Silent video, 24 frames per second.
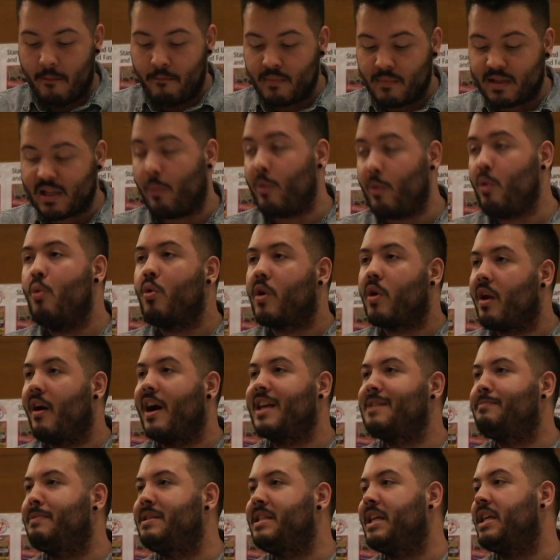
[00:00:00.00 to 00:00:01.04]
So we
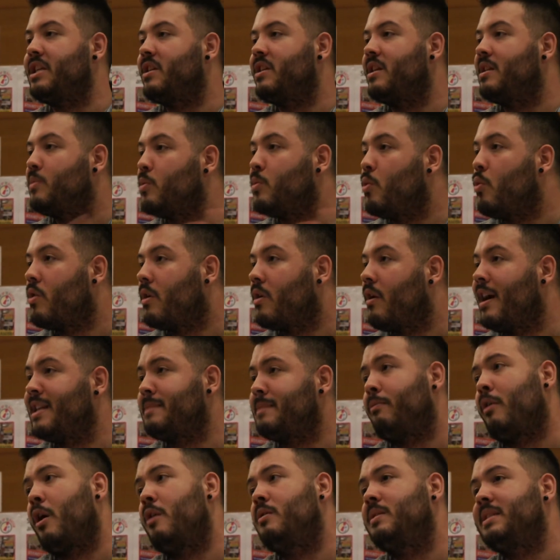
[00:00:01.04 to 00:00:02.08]
organised petitions, we organised
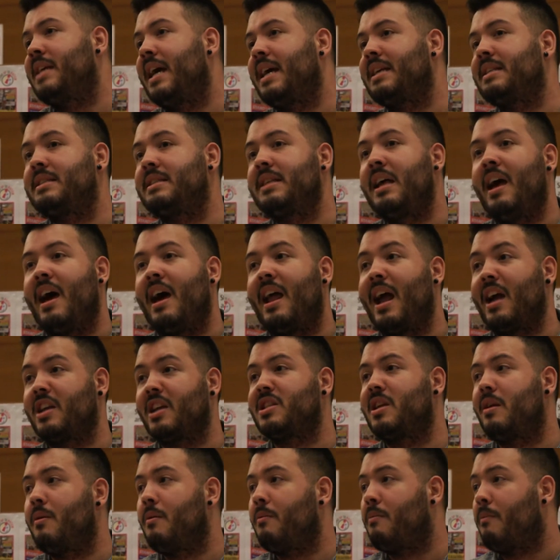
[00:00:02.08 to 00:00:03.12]
protests, and
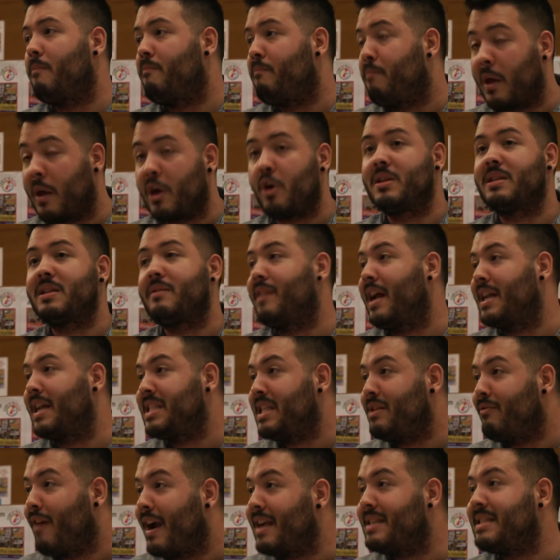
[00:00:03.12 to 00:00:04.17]
actually, because of an
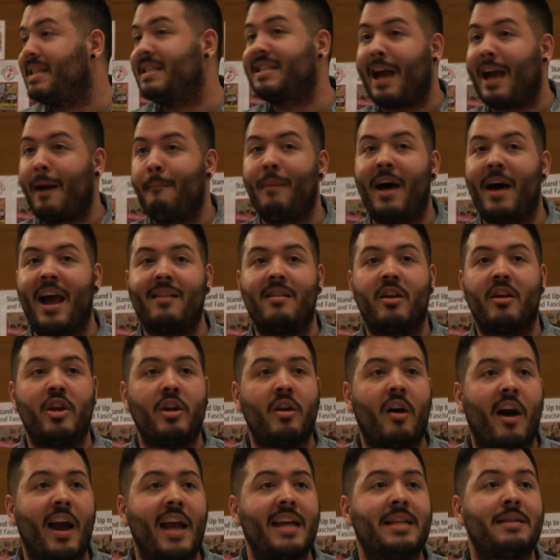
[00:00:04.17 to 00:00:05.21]
anti-racist campaign that
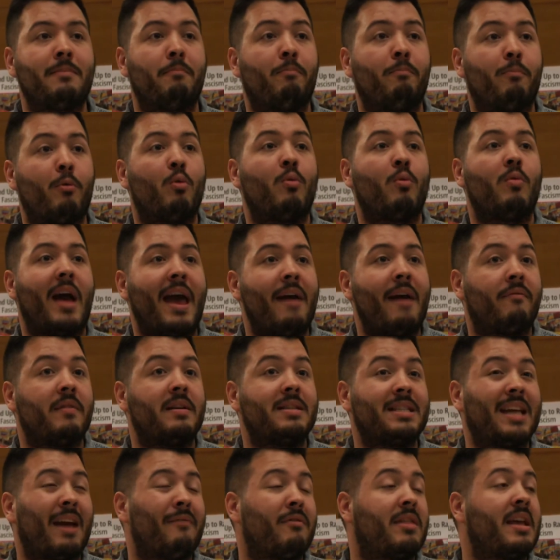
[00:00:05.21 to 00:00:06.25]
united and brought
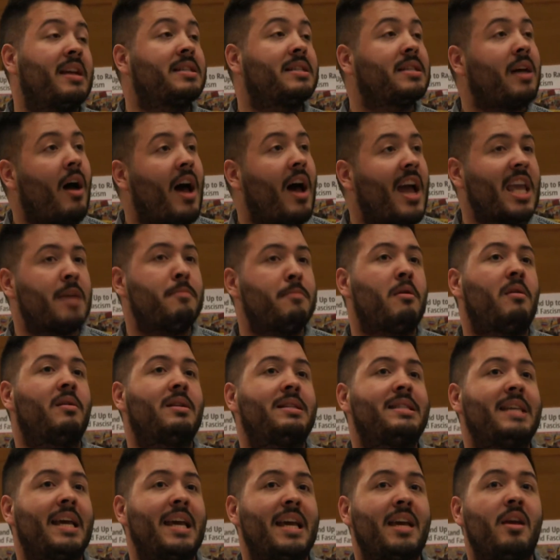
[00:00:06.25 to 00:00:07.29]
together the entire
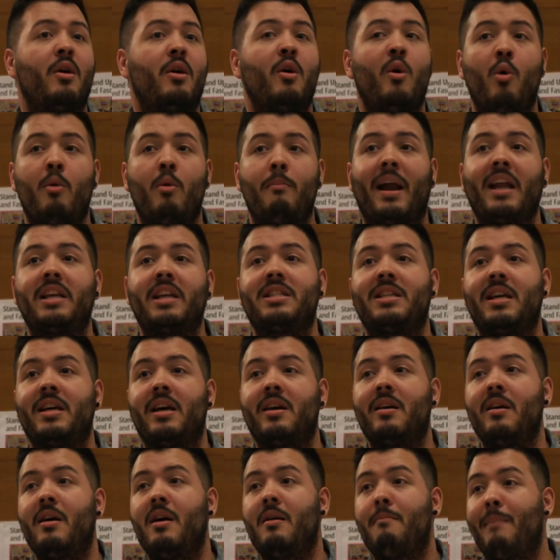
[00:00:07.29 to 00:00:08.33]
community, we managed
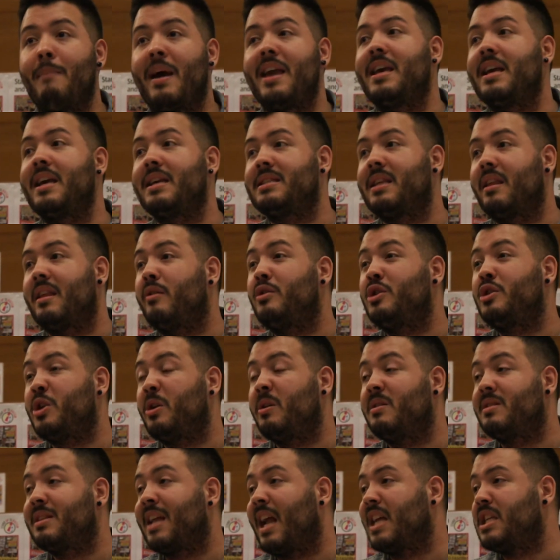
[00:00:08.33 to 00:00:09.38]
to make it so that those
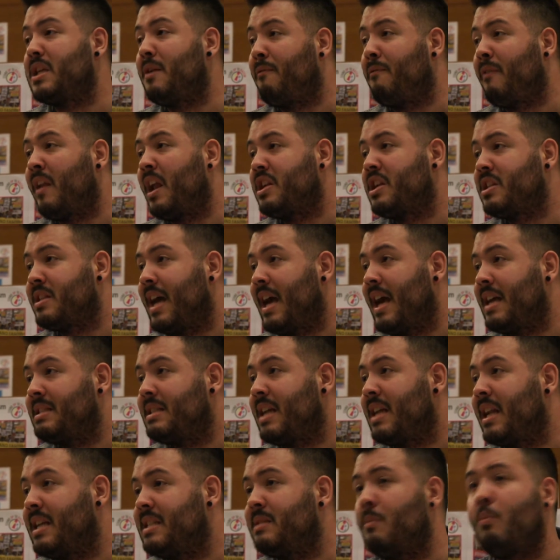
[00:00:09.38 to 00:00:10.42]
students could actually finish their
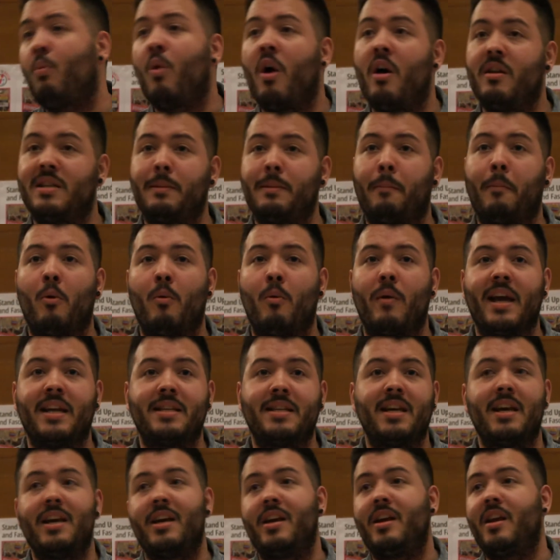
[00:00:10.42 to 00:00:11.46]
studies and weren't
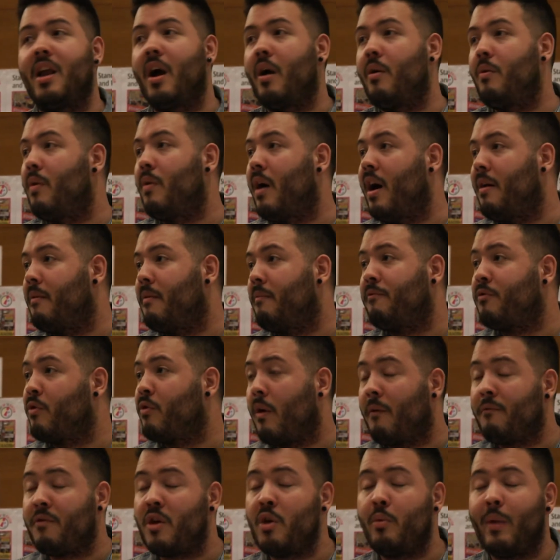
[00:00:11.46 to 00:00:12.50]
deported, you know,
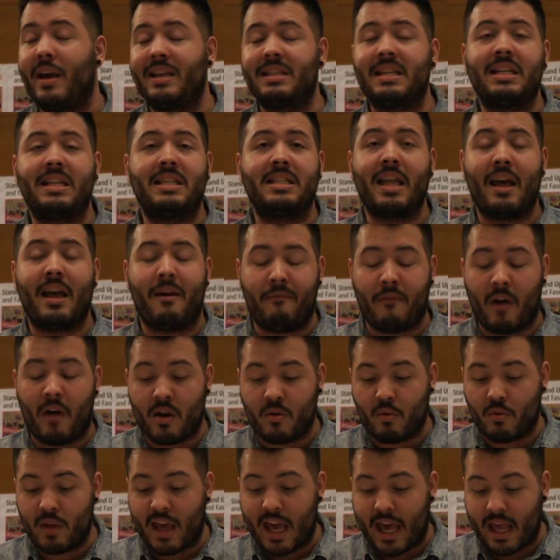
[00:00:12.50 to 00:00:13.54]
a few weeks into their
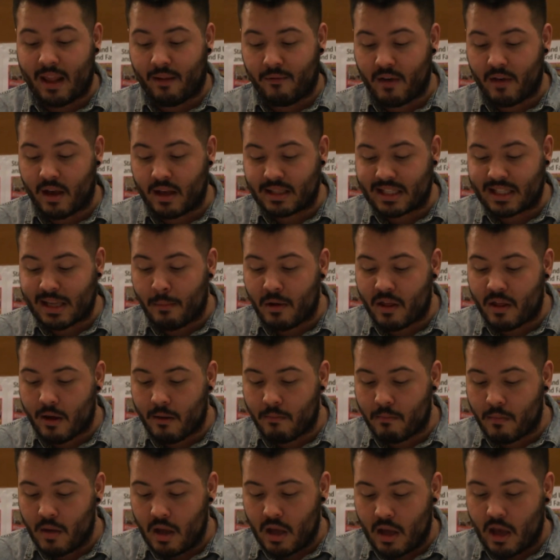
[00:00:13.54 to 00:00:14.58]
final years for some of
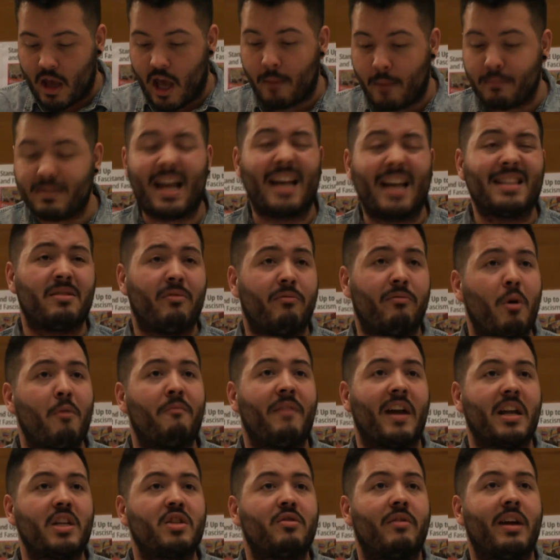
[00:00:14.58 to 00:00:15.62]
them. That's a real
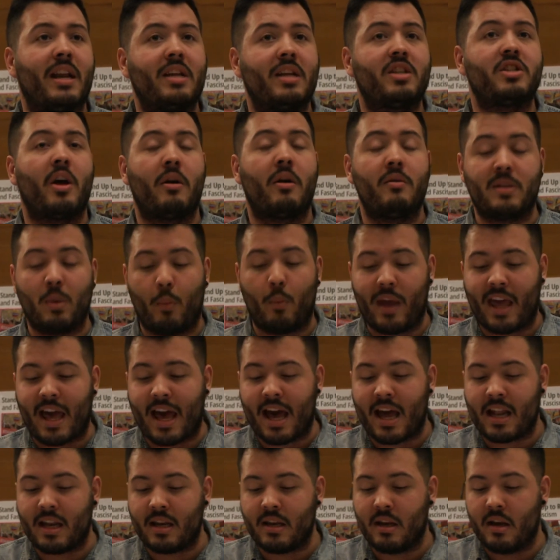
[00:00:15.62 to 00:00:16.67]
victory, and it shows that we
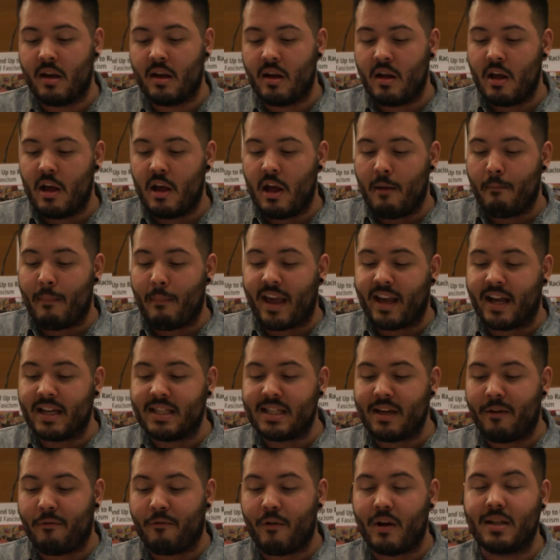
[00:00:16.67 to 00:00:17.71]
can make a
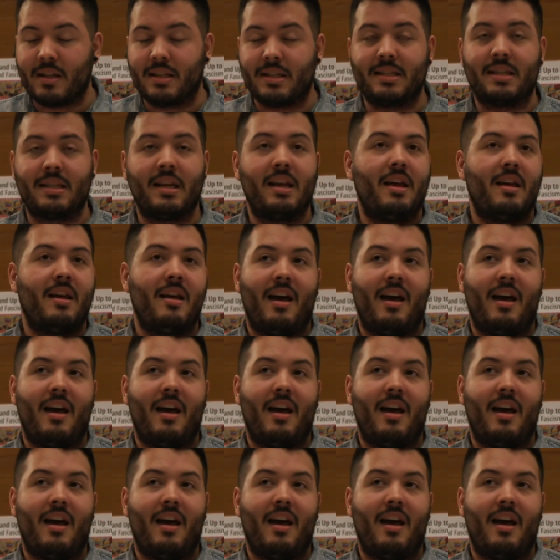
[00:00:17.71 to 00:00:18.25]
difference.